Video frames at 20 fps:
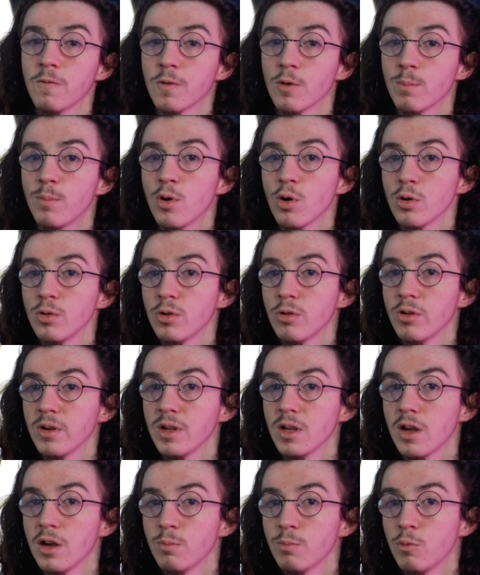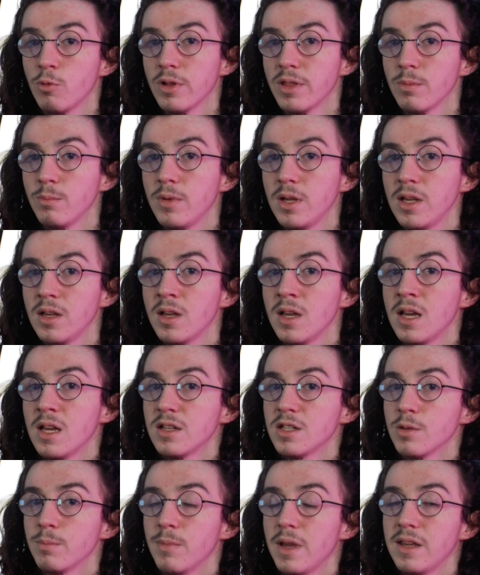for partnering up with me
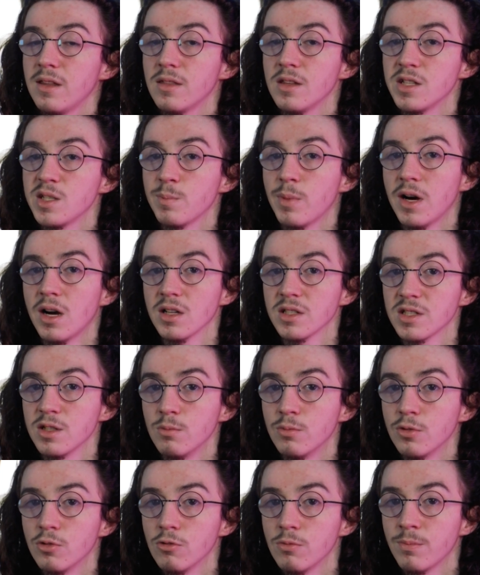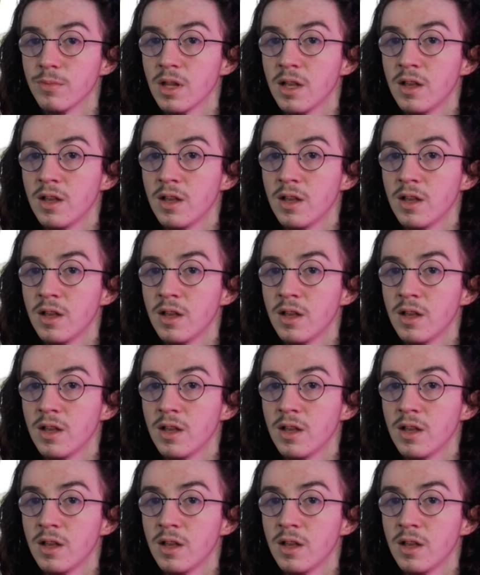to make this possible.